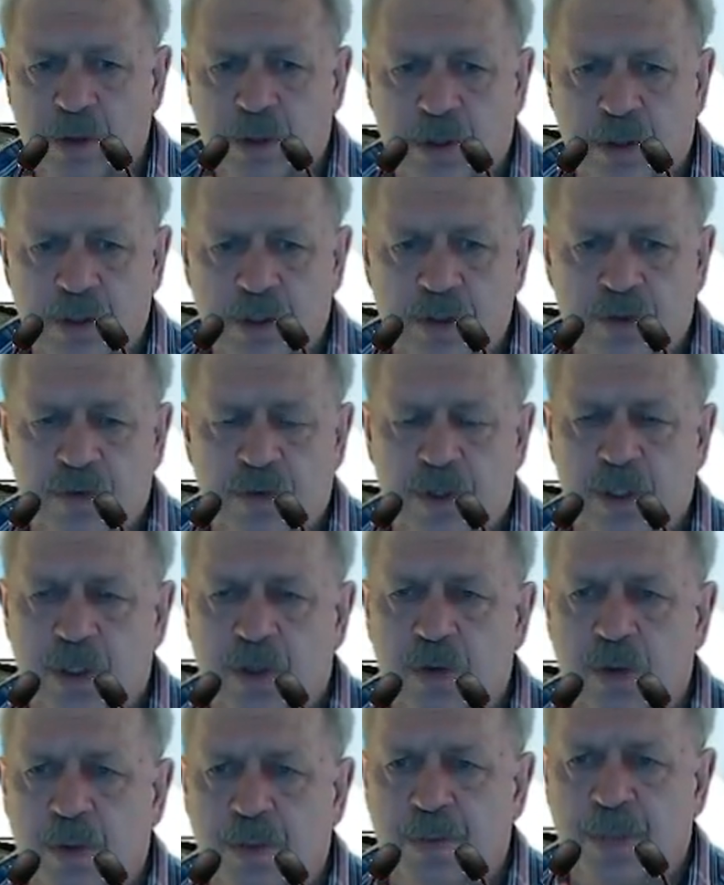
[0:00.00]
transfer it
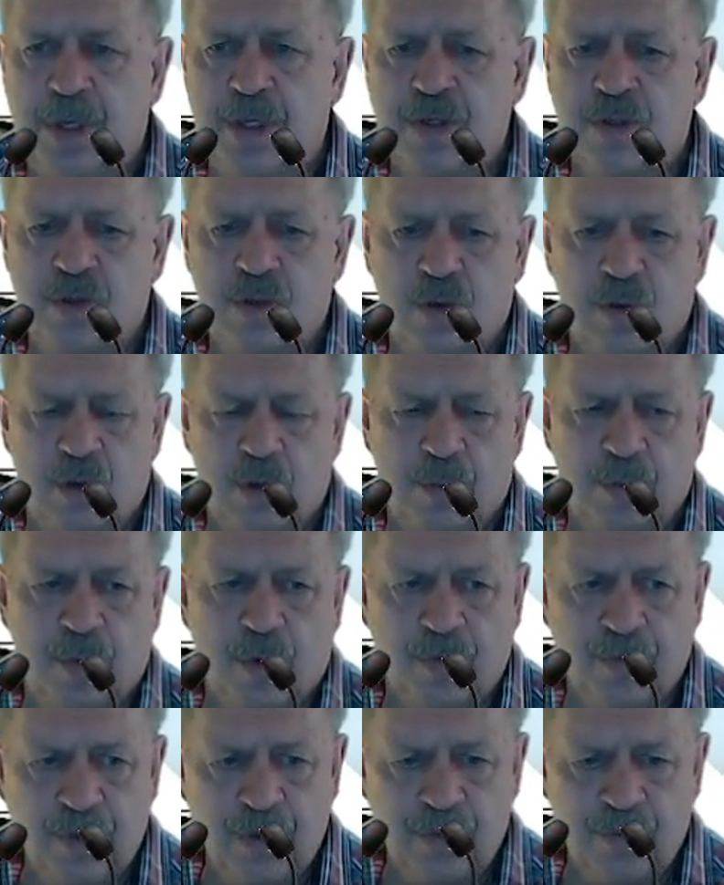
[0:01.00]
to a pension or a
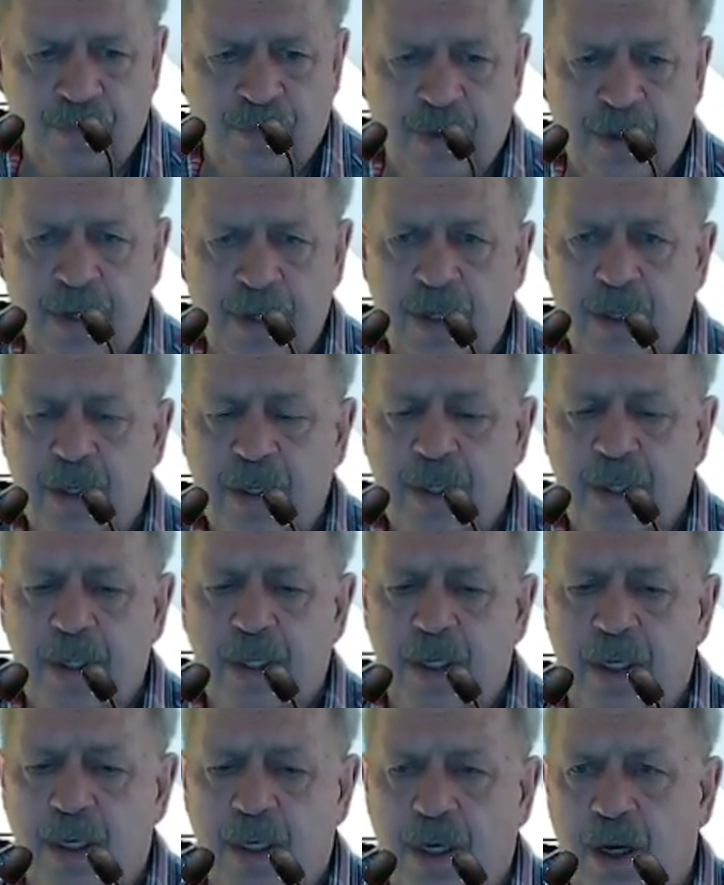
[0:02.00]
provident fund,
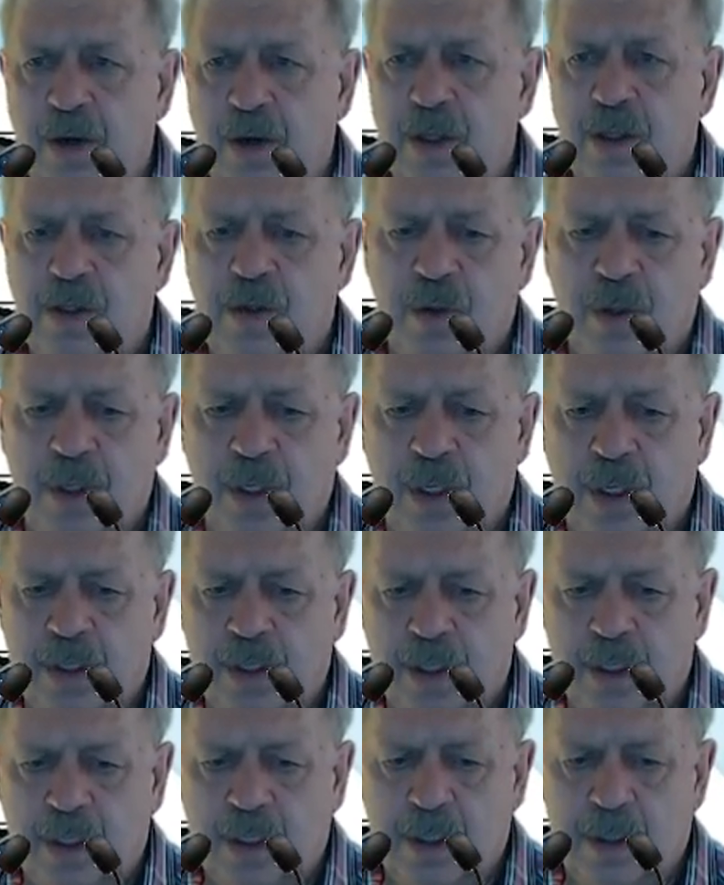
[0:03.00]
only to
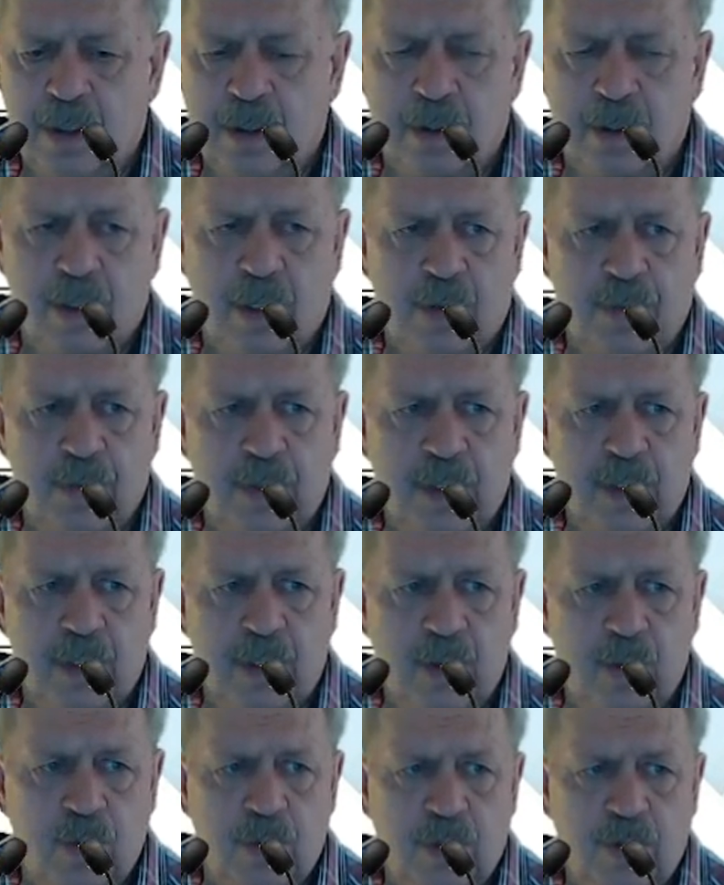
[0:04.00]
another retirement
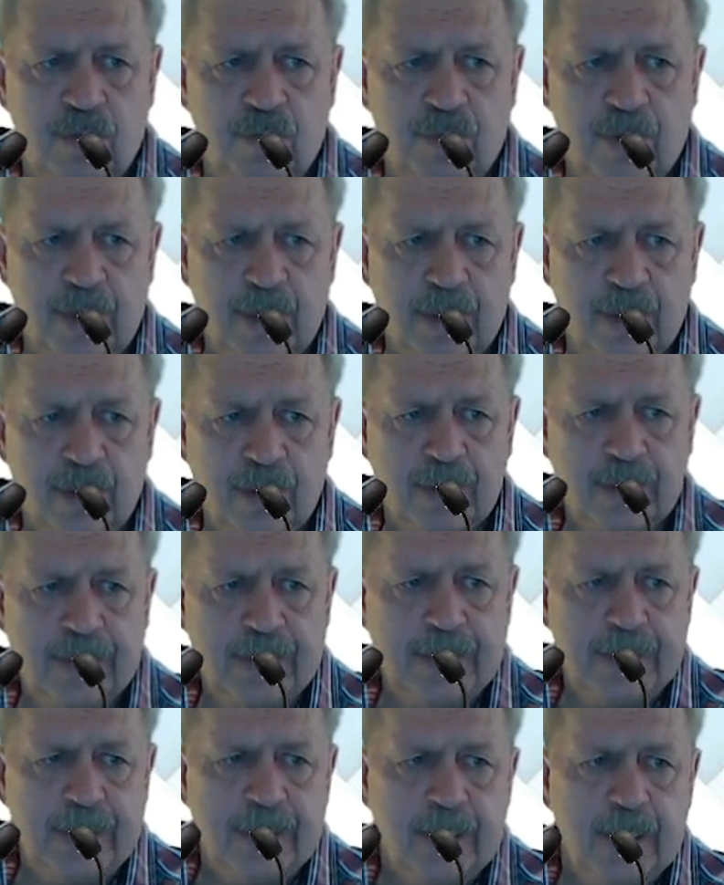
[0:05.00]
annuity fund.
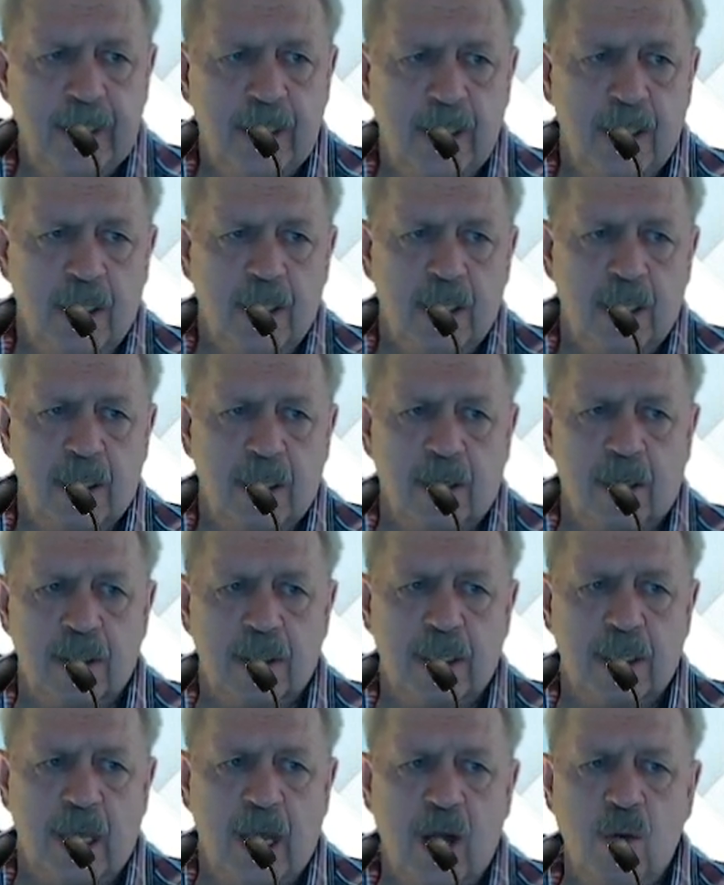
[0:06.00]

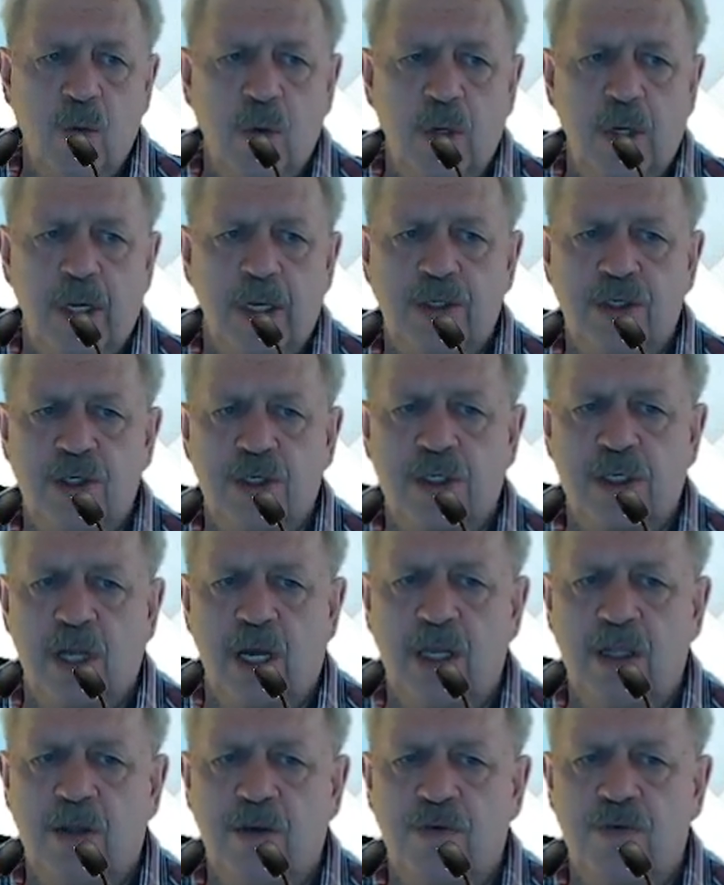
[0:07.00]
Right, how will
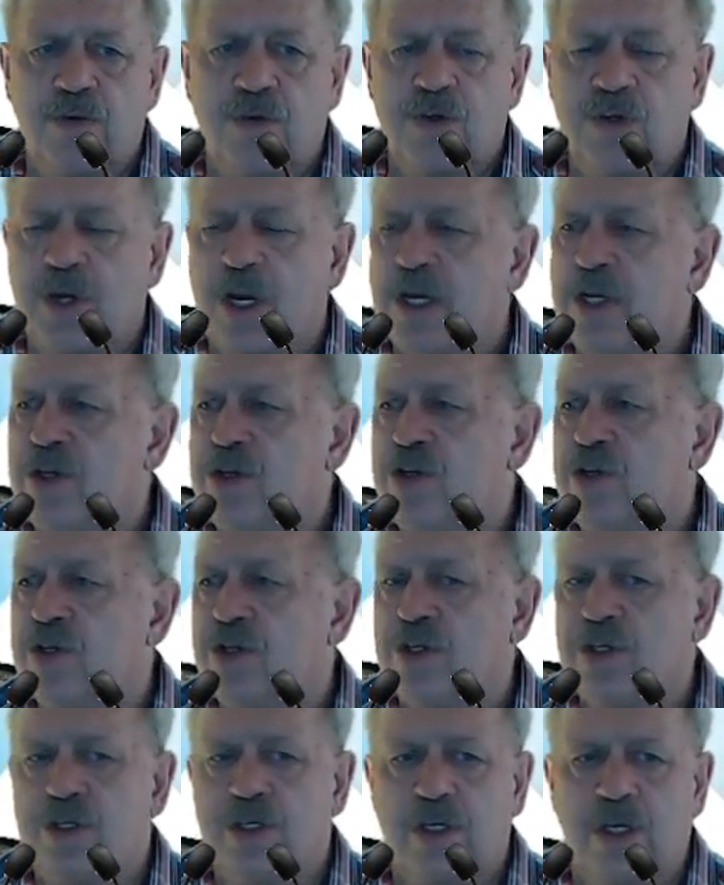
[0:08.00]
legislative
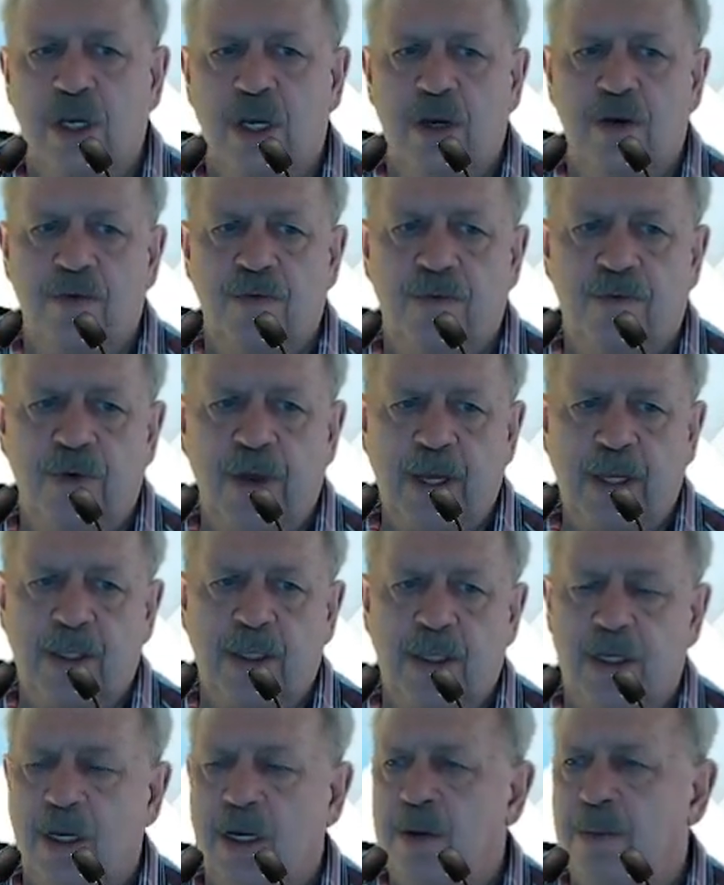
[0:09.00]
changes
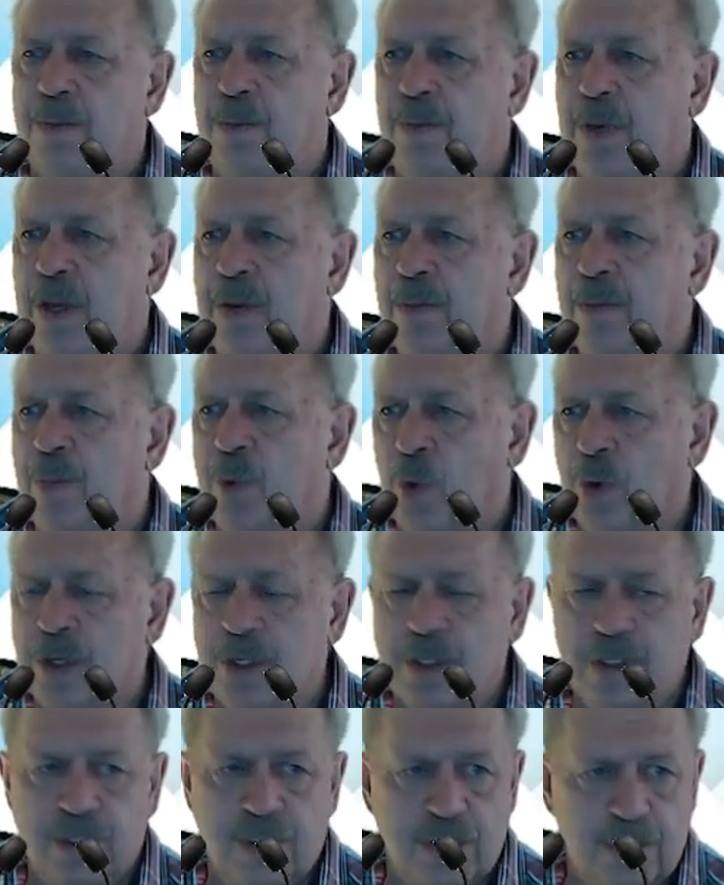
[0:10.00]
affect
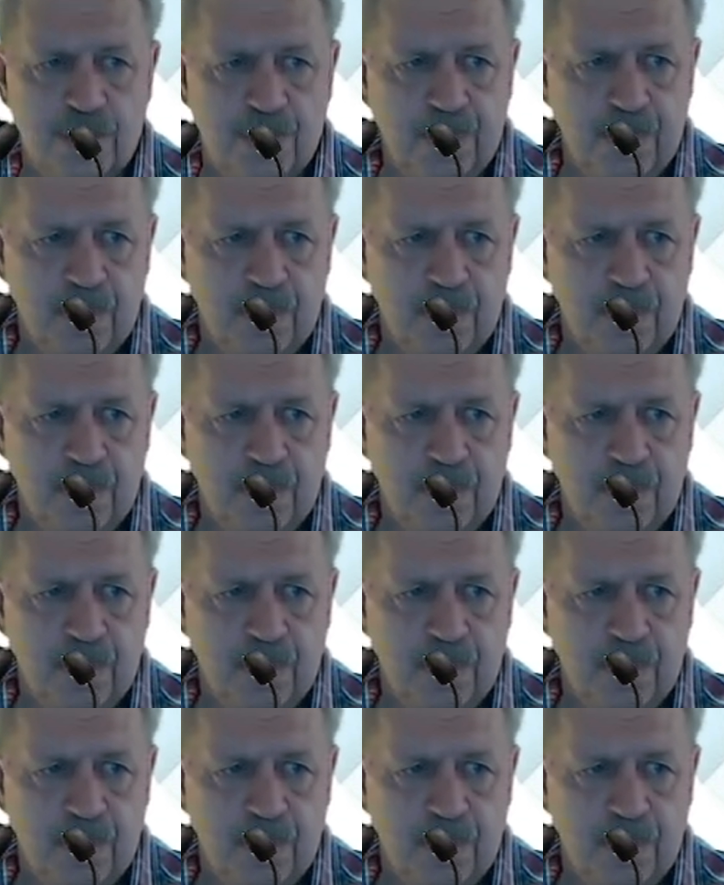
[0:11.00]
employers?